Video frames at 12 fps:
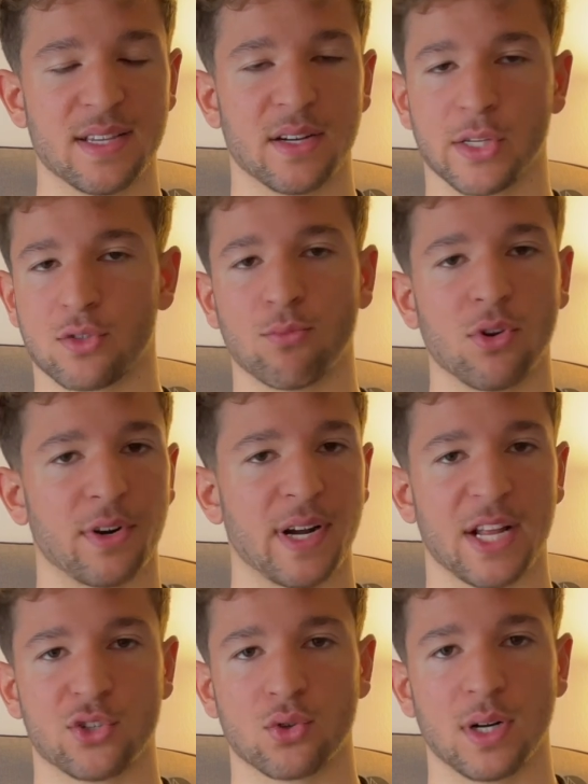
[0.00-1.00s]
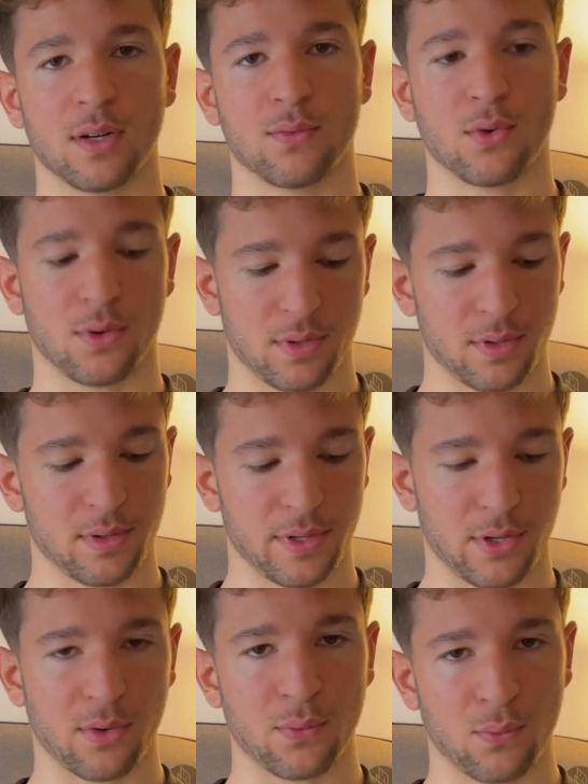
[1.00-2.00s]
it's more natural for
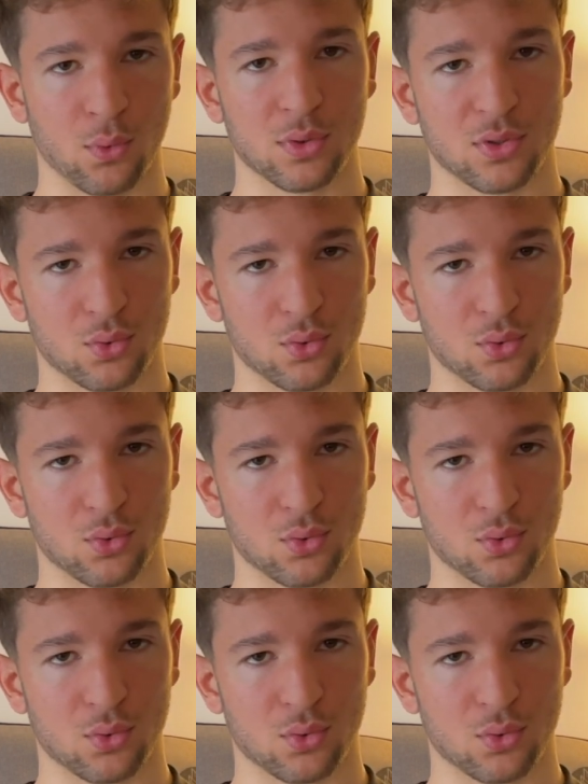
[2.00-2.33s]
your foot